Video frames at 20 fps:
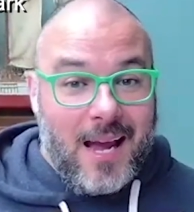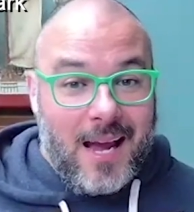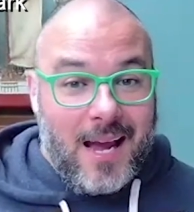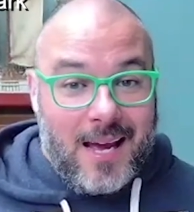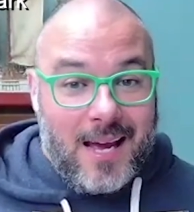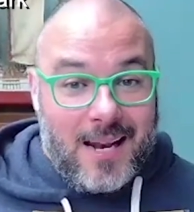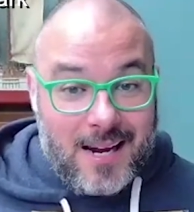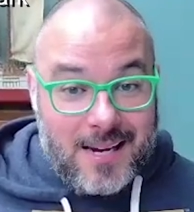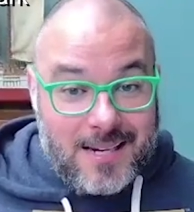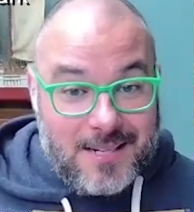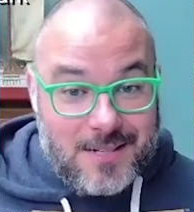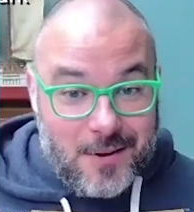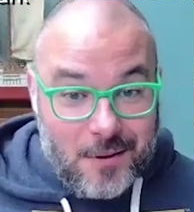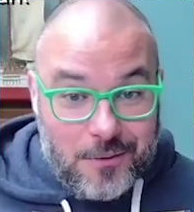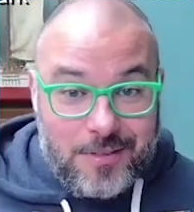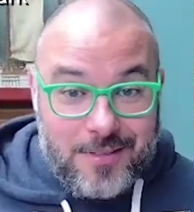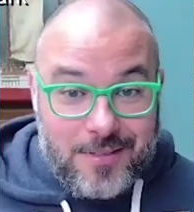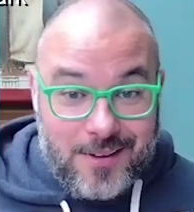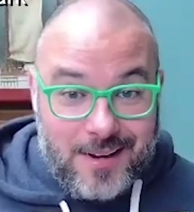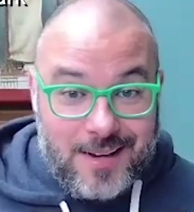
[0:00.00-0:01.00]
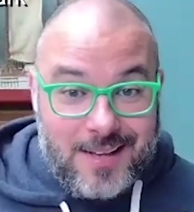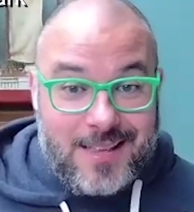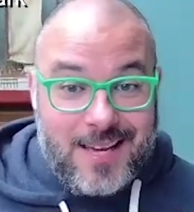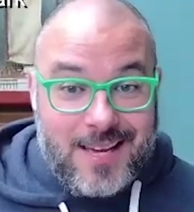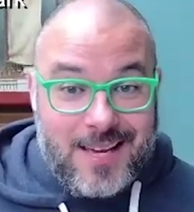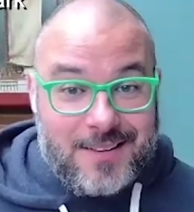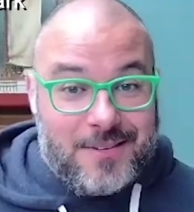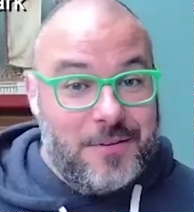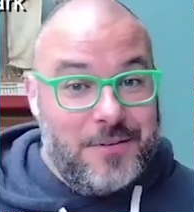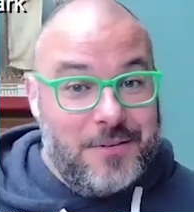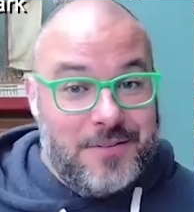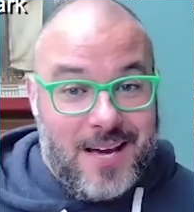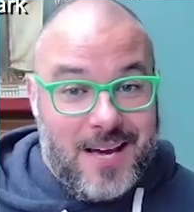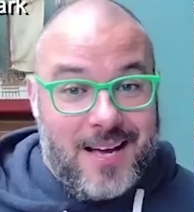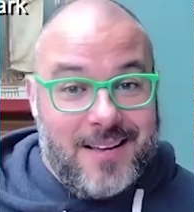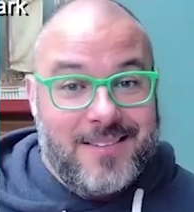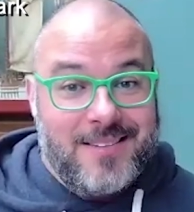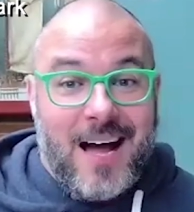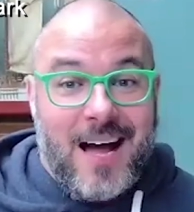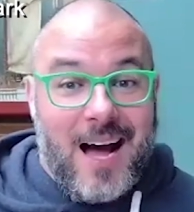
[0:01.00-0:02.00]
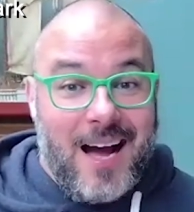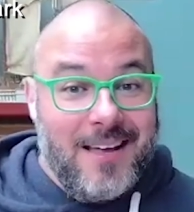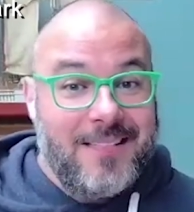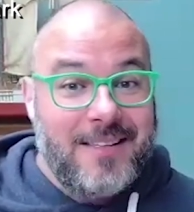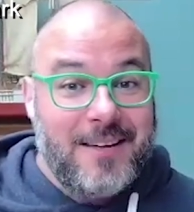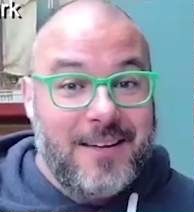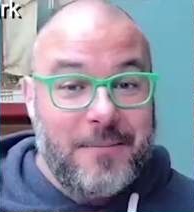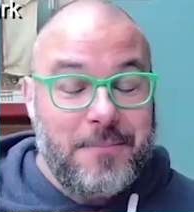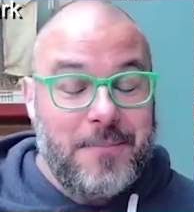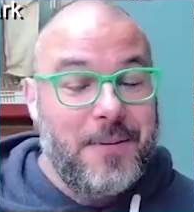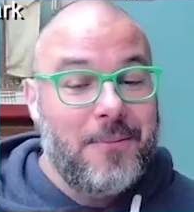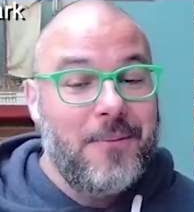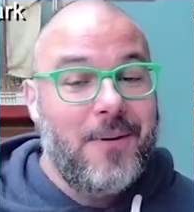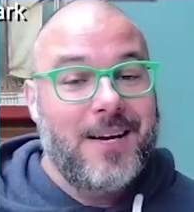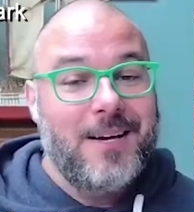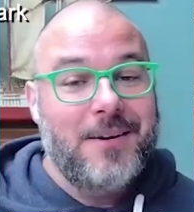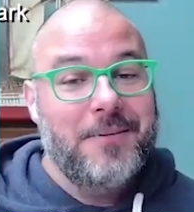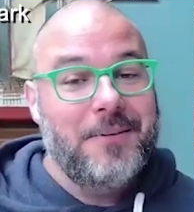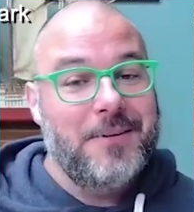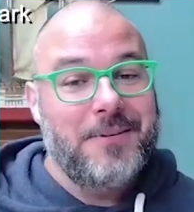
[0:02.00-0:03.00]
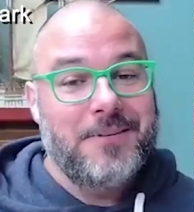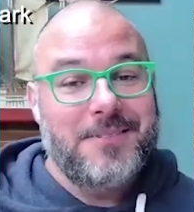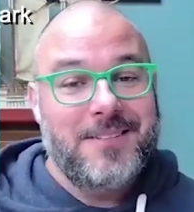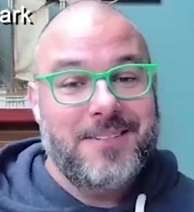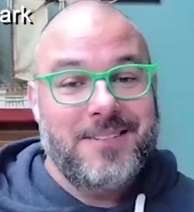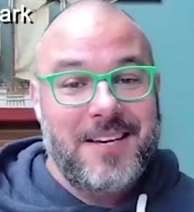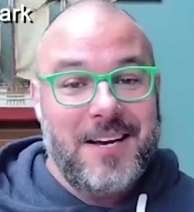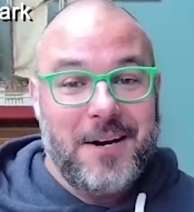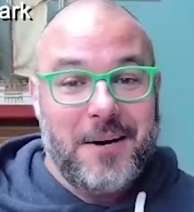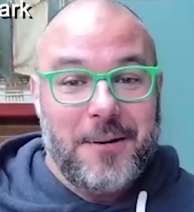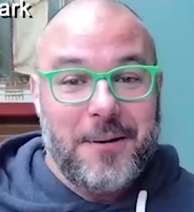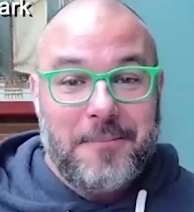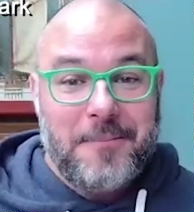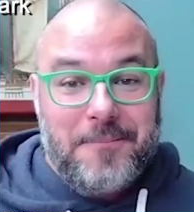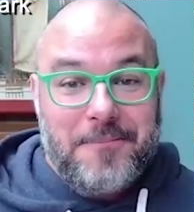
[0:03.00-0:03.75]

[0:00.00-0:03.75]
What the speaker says: And I don't think the answer is yes. I think BYU loses here.